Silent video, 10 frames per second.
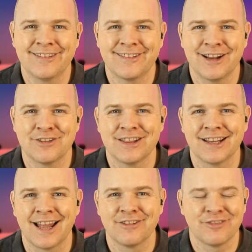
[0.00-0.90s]
instead of in
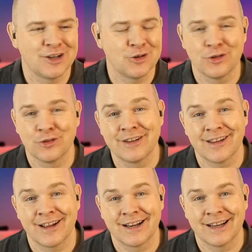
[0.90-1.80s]
the landfill or the
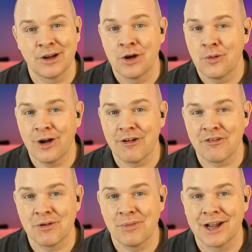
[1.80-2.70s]
recycling,
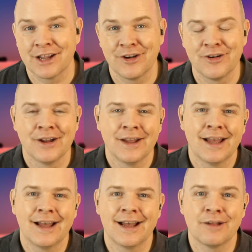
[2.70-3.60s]
wherever it might go,
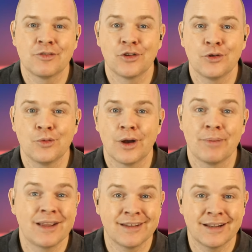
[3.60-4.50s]
uh, to
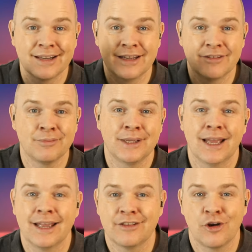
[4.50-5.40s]
uh, basically give
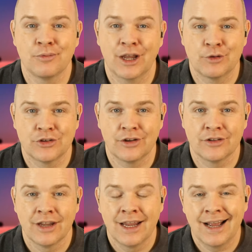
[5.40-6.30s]
me a top down
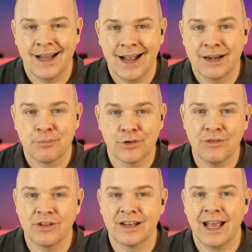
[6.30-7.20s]
shot. Uh, and
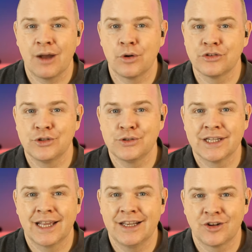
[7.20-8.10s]
previously I was
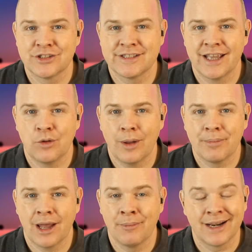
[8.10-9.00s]
using a Logitech
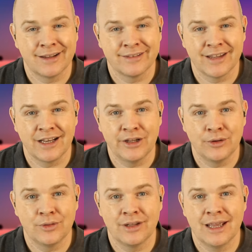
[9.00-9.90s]
webcam and I can tell
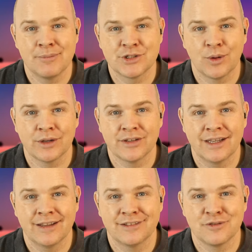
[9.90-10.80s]
you the image
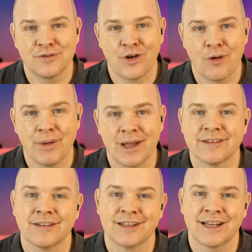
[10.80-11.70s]
quality is far
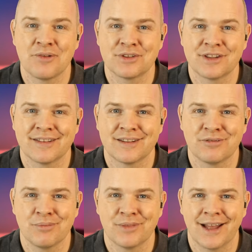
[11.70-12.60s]
better than I was
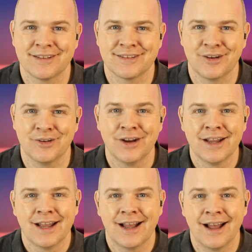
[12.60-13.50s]
getting from that. So
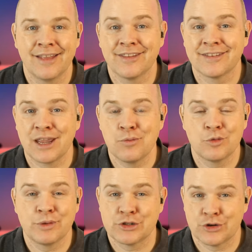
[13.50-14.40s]
uh, the same
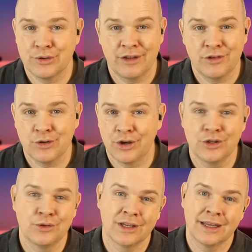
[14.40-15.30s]
would be true if you
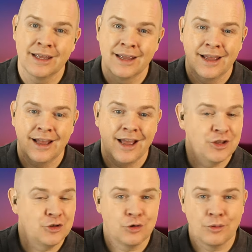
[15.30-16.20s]
are using using
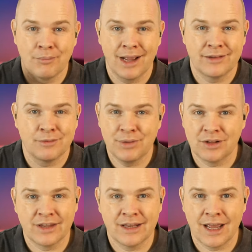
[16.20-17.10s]
uh, your Mac's
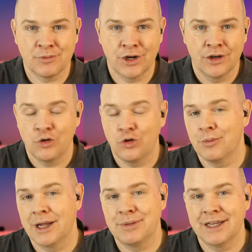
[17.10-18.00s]
built-in camera
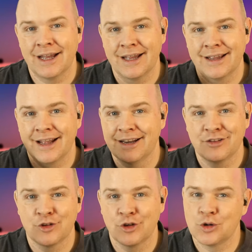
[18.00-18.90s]
or maybe a, an
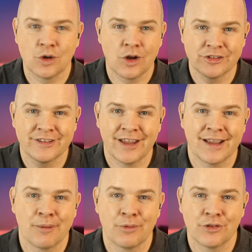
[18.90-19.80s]
external
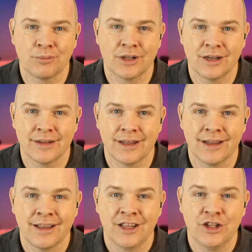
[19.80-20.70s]
Logitech camera, something like
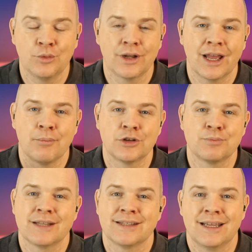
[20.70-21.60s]
that, you will get a
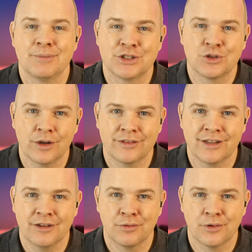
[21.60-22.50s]
much better image
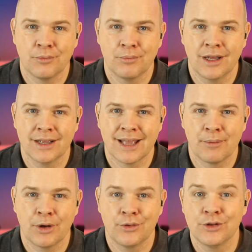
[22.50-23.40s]
quality from uh,
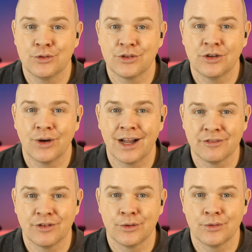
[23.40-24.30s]
Camo using your
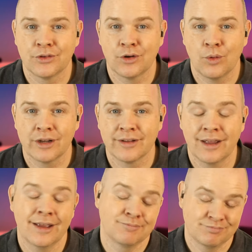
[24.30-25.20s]
iPhone's quality
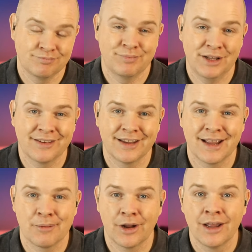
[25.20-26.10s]
uh,
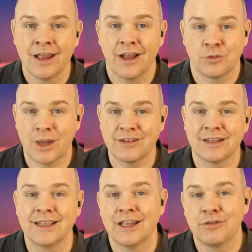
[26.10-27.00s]
built-in camera,
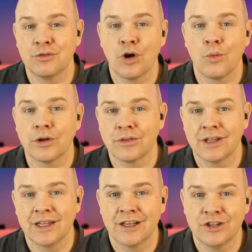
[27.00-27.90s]
especially if you've got one
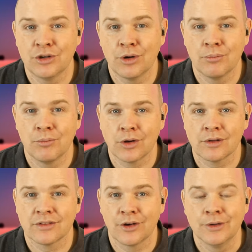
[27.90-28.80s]
of the newer
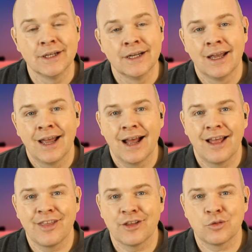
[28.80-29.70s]
models. So
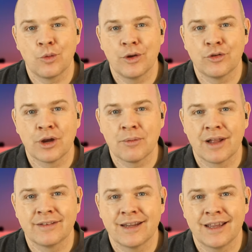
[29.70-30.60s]
uh, that's what we're talking
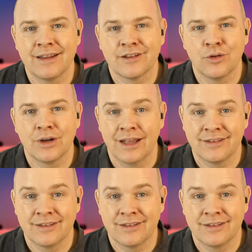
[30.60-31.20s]
about today. So